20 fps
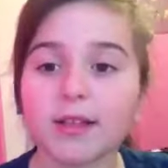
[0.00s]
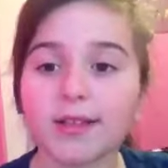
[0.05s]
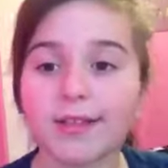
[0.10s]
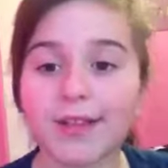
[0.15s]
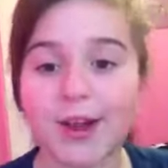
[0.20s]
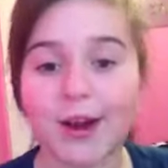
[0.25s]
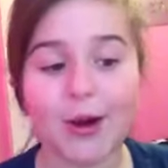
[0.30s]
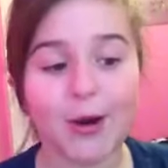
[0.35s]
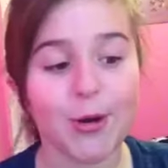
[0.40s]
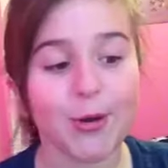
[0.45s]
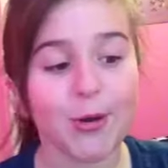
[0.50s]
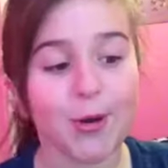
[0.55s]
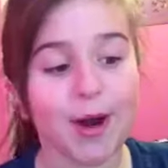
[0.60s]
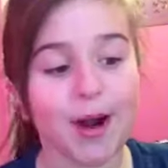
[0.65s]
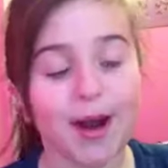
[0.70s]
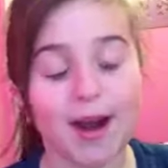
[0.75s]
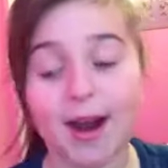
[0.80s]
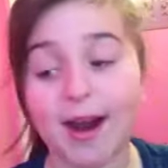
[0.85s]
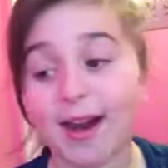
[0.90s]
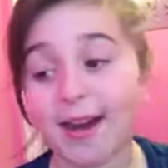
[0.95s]
So,
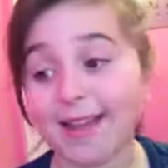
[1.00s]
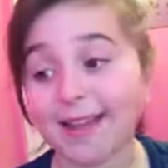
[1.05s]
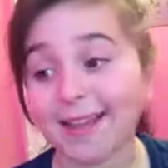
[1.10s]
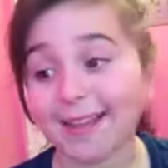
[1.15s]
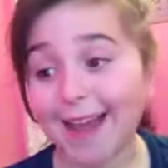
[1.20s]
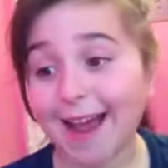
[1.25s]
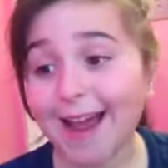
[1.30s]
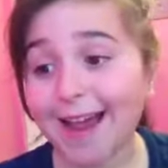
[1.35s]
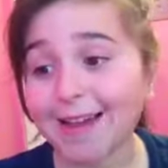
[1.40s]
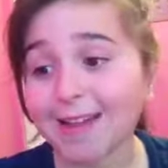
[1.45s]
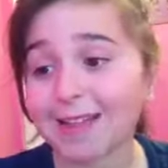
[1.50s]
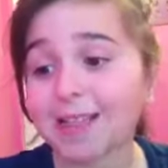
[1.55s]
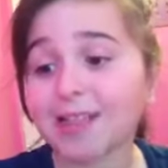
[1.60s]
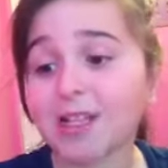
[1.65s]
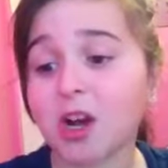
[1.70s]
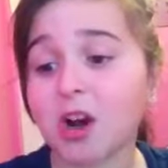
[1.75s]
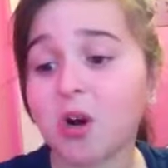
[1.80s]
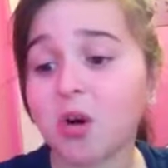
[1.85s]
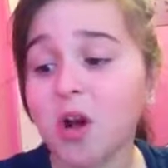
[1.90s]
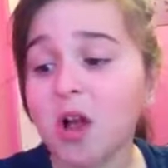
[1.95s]
yeah,
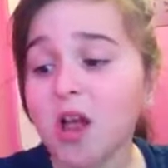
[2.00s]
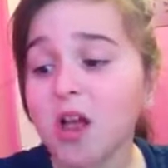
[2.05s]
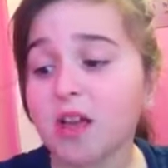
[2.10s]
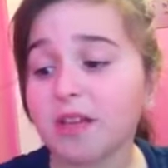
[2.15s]
so